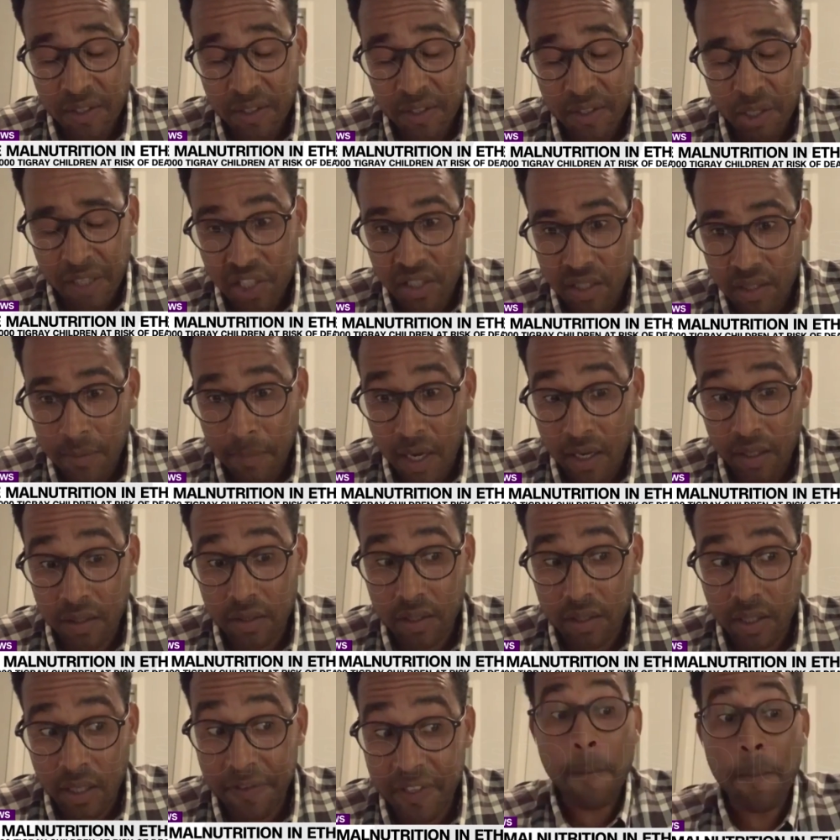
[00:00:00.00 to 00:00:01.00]
conviction
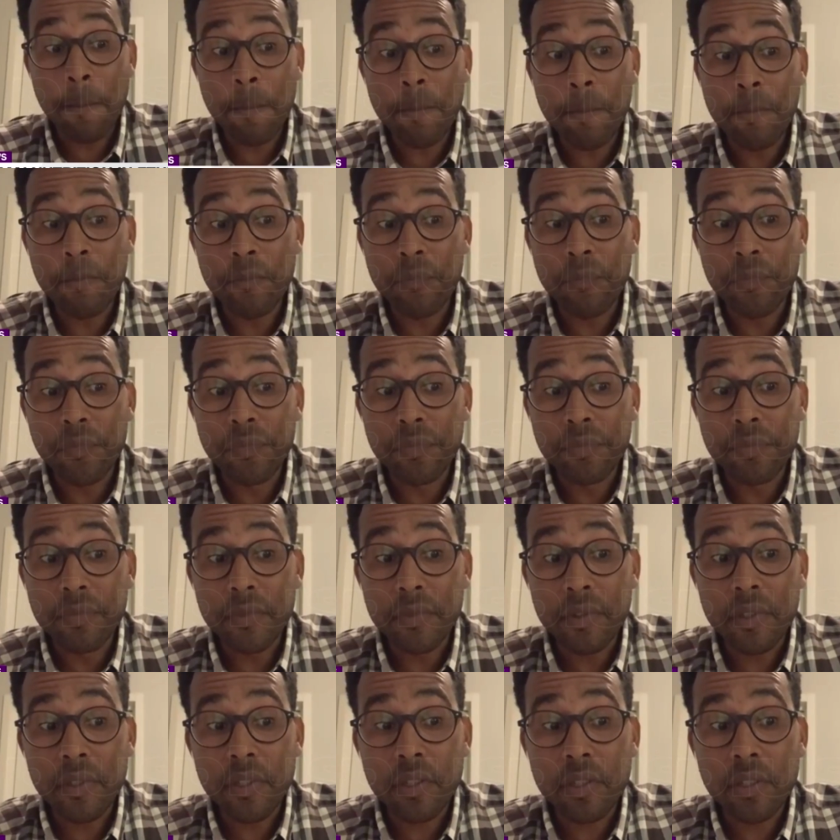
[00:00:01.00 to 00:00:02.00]
among uh, African
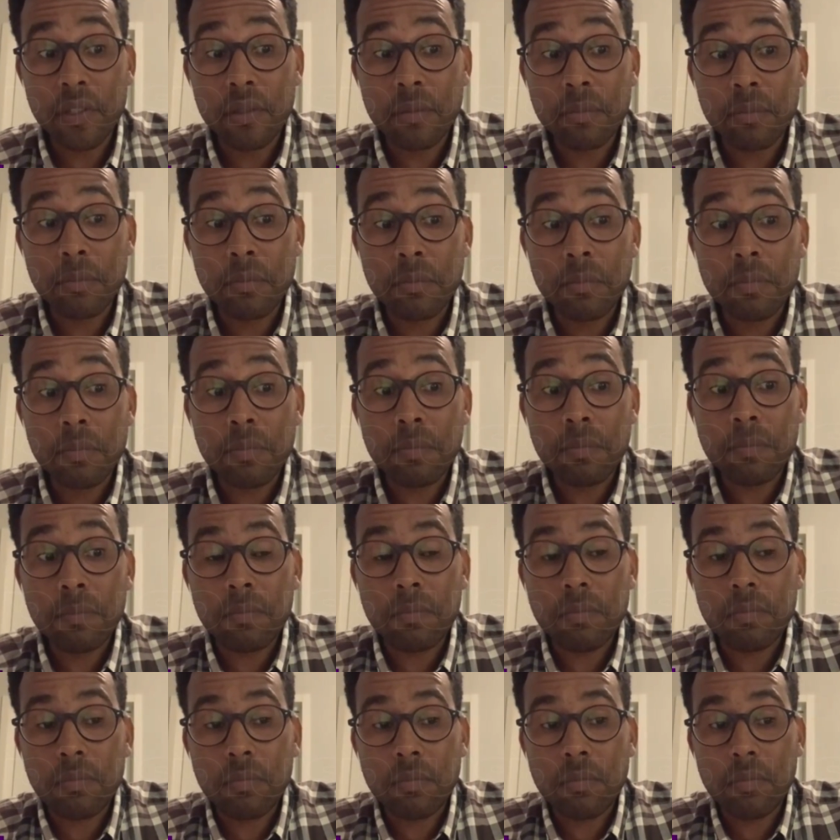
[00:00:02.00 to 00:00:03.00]
leaders um,
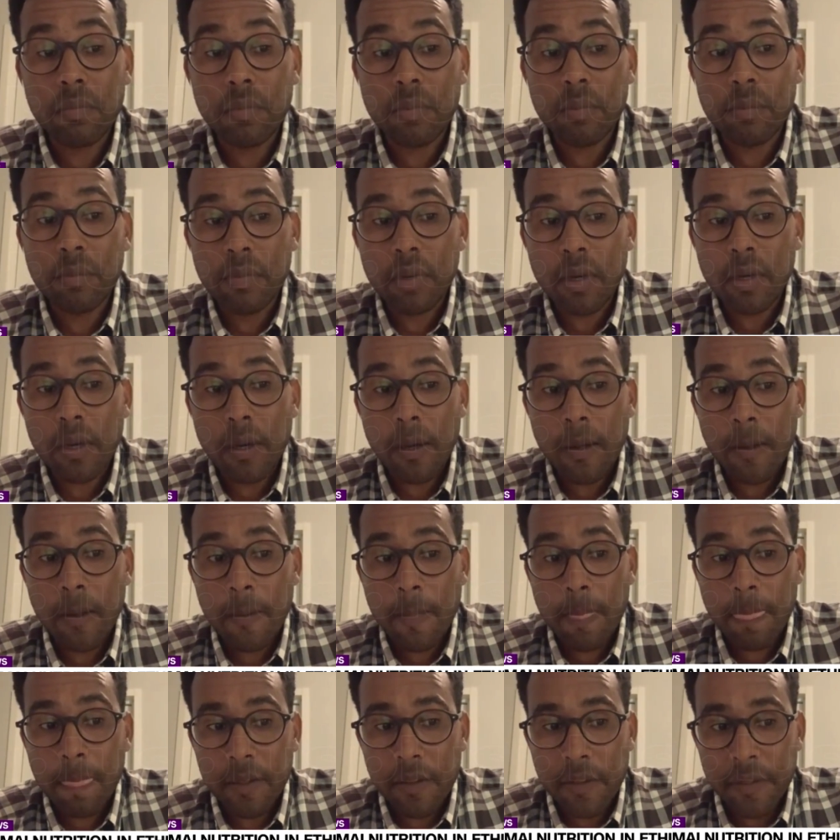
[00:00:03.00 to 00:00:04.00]

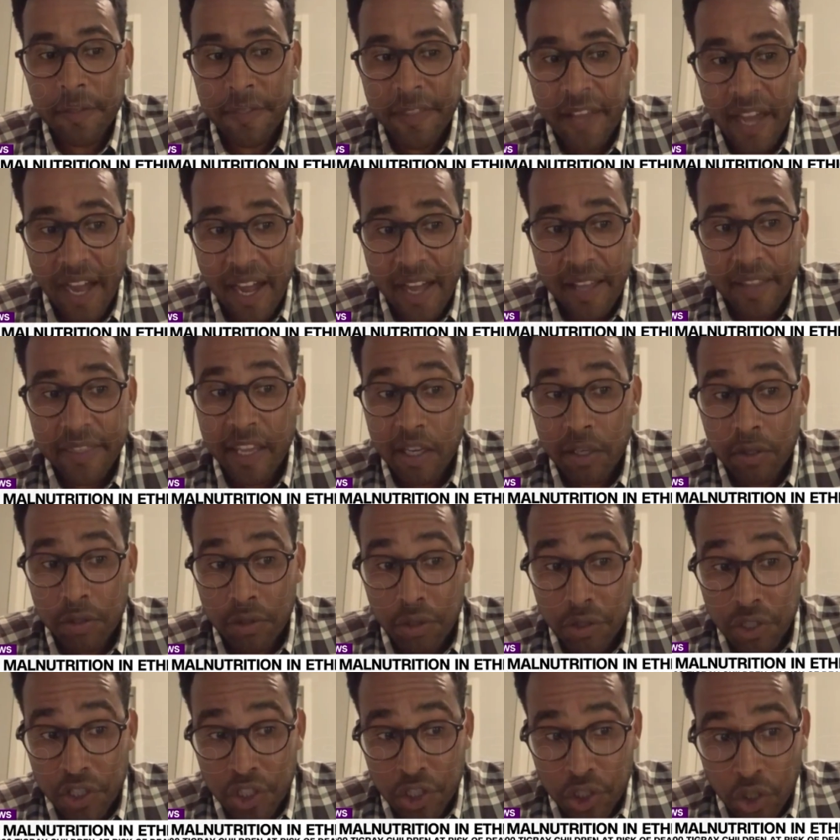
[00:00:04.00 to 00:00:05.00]
that they
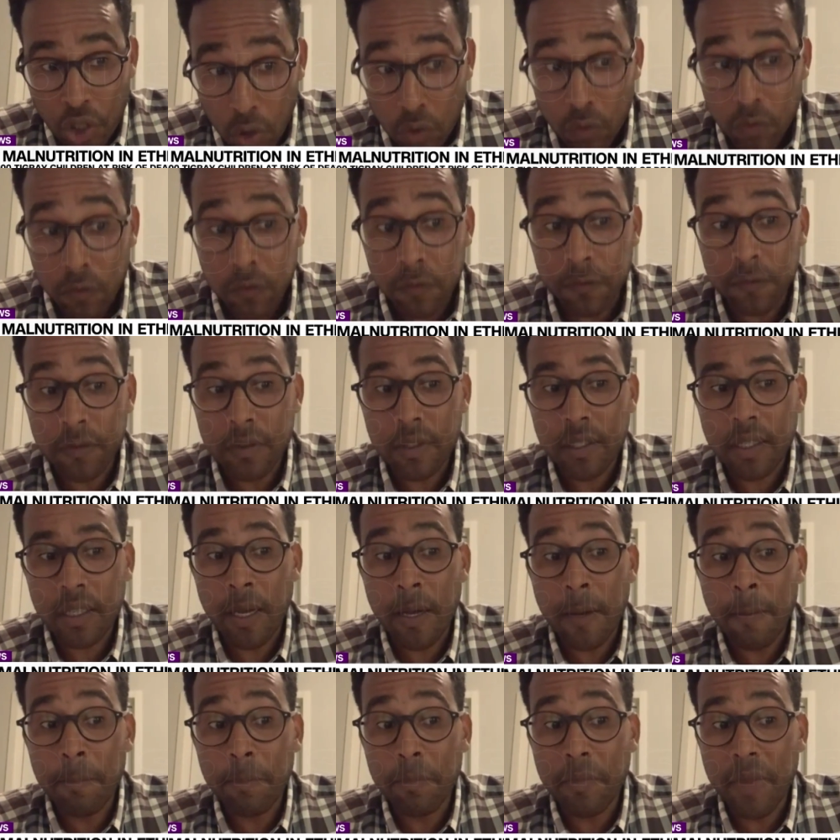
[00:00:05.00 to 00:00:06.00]
could solve um,
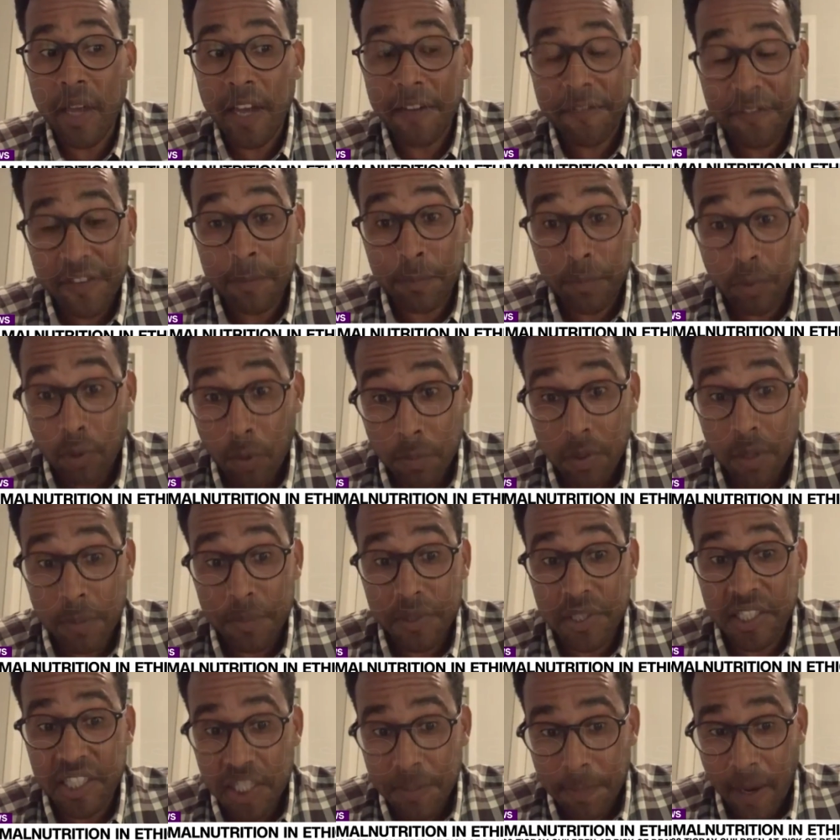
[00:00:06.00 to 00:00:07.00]
African problems
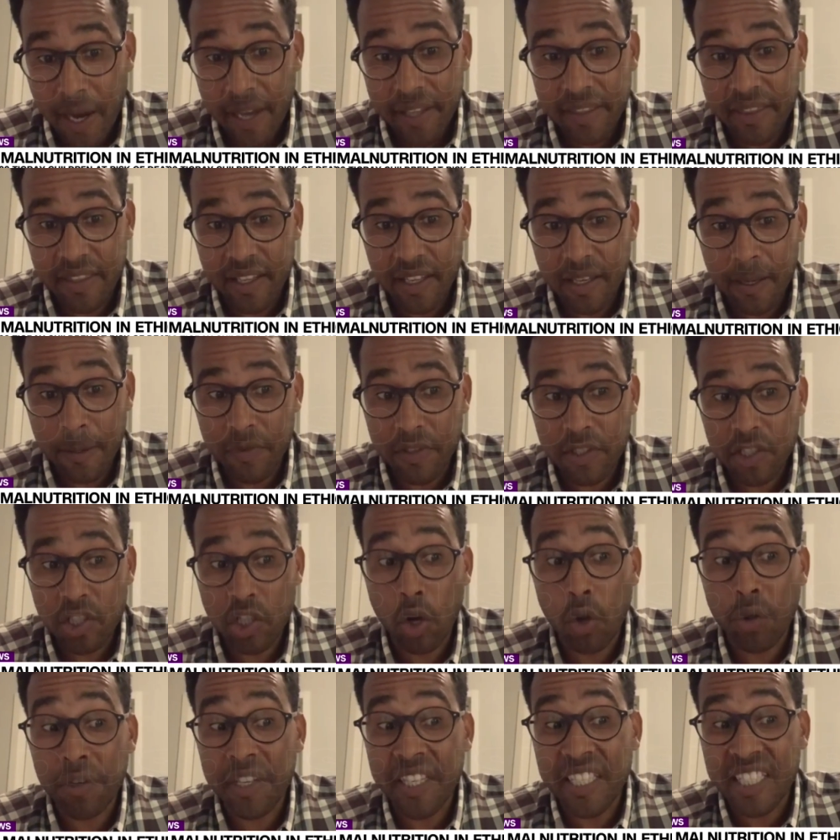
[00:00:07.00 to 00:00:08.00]
despite the
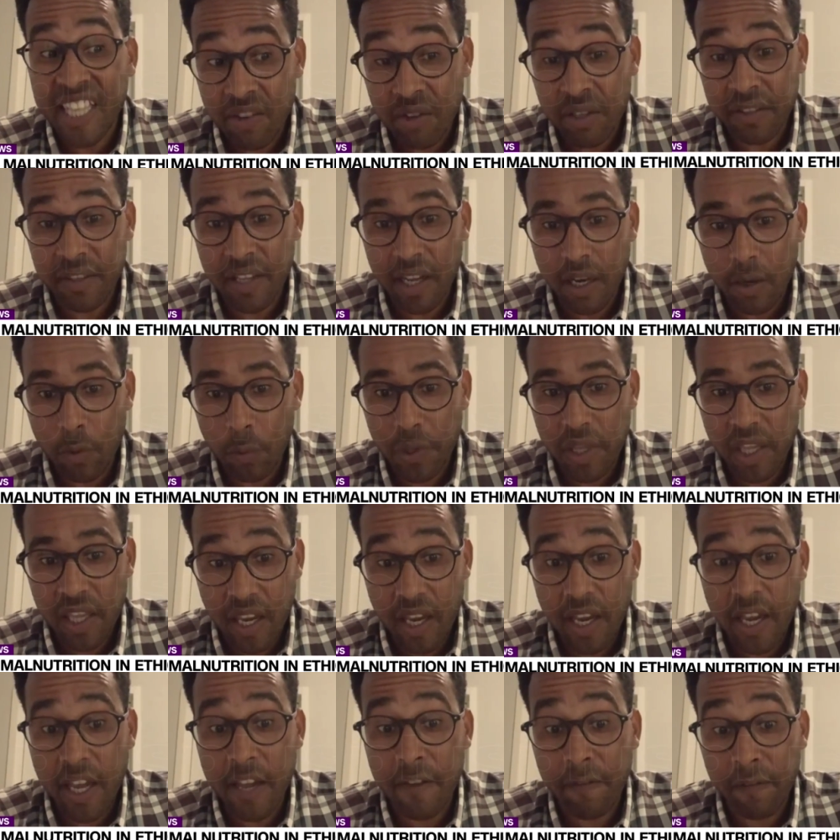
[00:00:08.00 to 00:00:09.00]
sloganeering that we hear
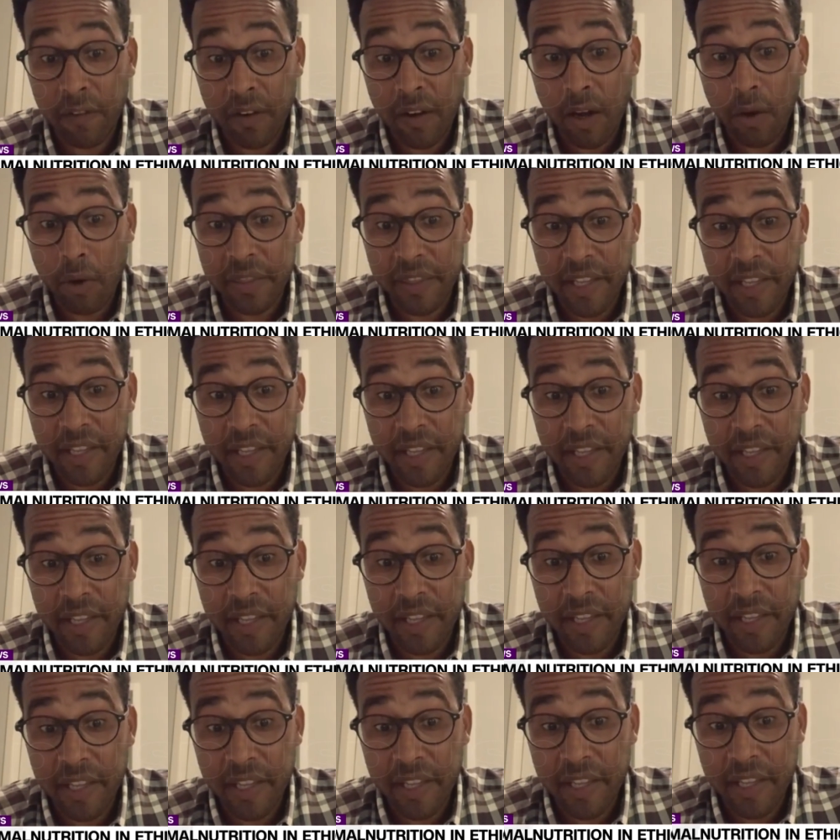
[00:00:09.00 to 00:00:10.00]
every now and then. They,
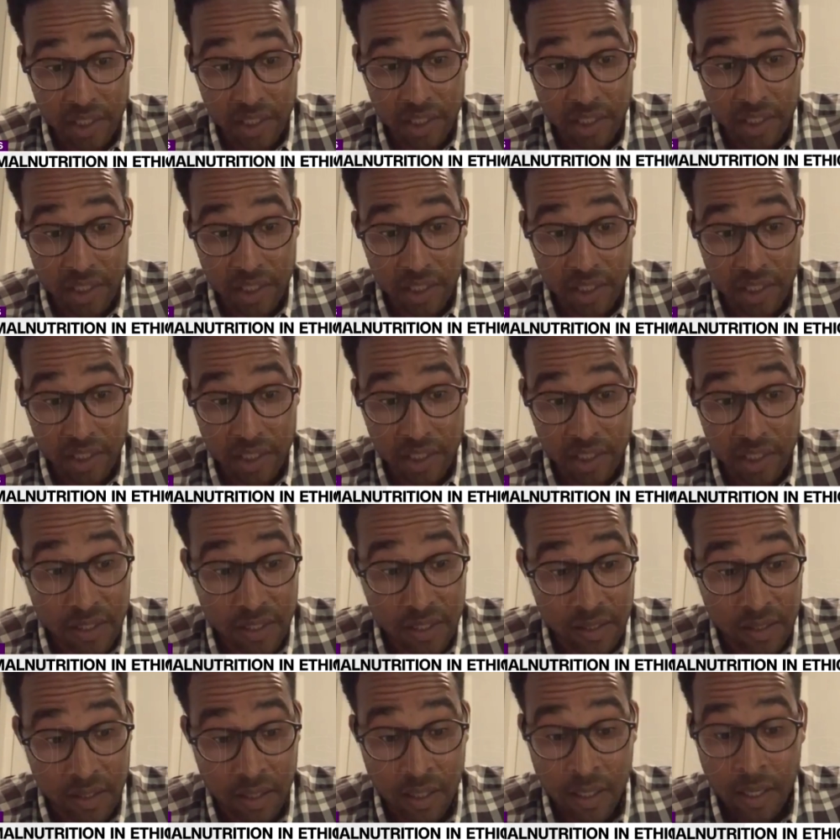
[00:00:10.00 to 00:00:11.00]
they have this famous
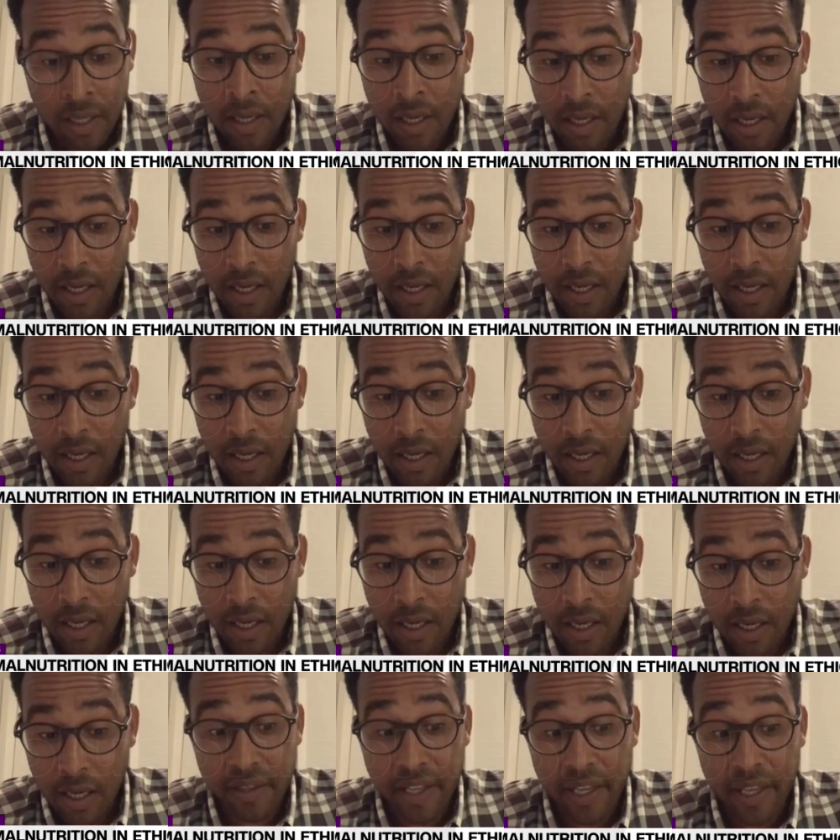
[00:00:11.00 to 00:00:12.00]
uh, slogan
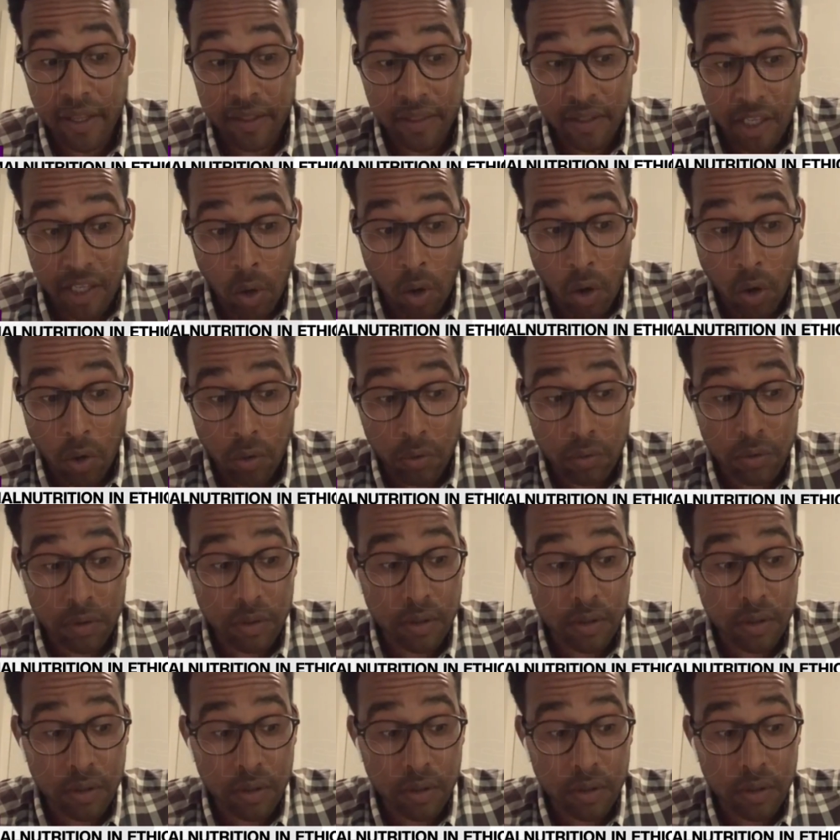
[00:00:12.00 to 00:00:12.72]
that they call